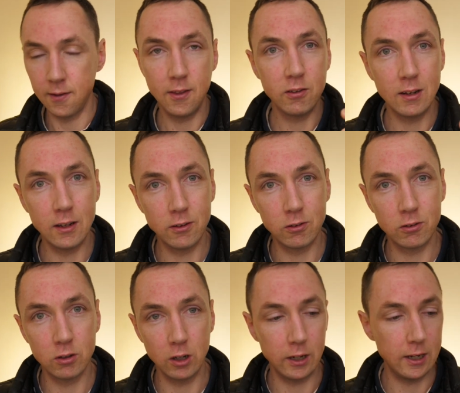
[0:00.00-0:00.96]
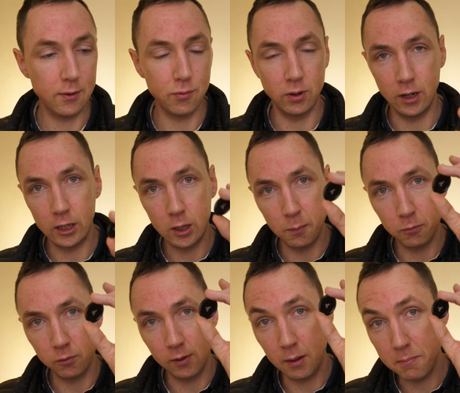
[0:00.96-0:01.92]
And this lens is slightly different. It
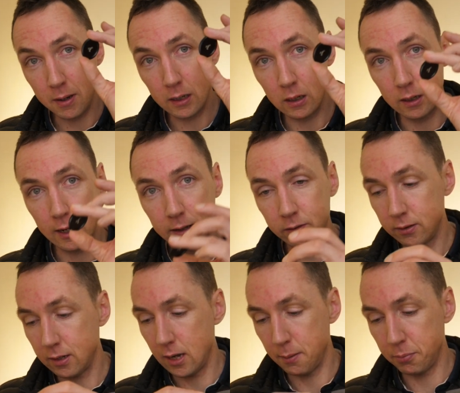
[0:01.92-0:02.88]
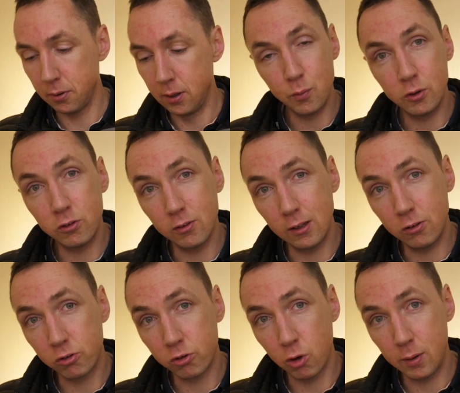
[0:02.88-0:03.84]
comes with a metal lens cap, which is a
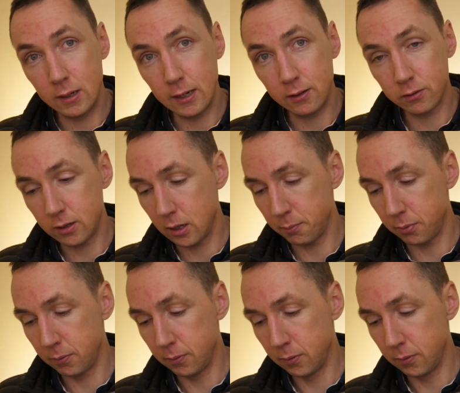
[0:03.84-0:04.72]
screw-in lens cap.